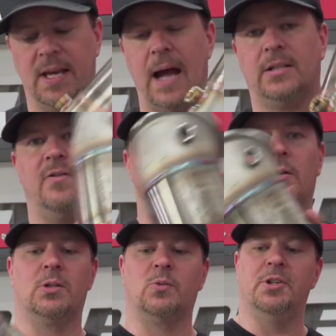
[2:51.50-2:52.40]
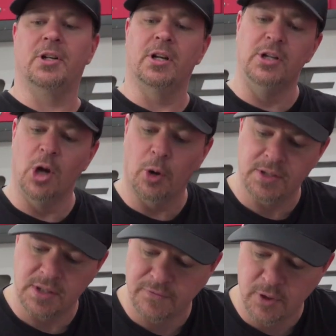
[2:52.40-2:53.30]
Active Autowerke one. You're gonna
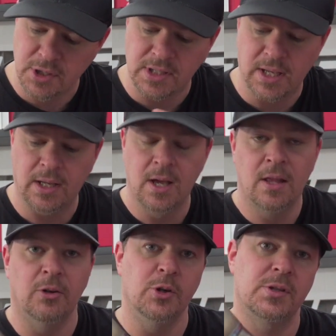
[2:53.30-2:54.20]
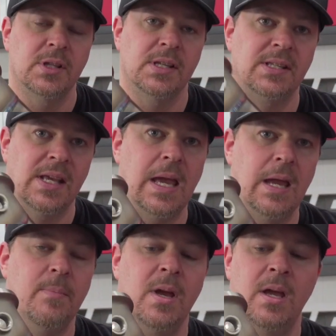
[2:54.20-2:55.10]
notice the first thing, they're using the
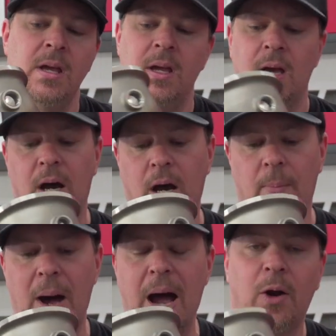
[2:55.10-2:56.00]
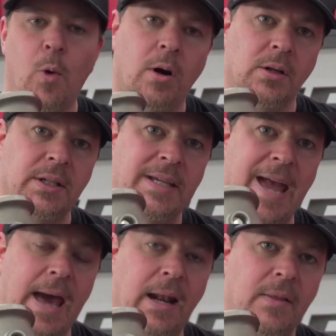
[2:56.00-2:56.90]
same high quality
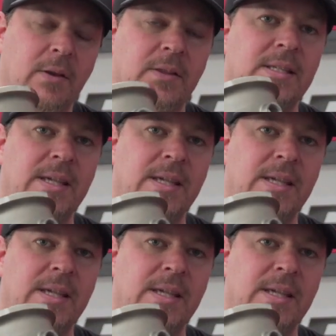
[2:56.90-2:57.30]
cat on there. These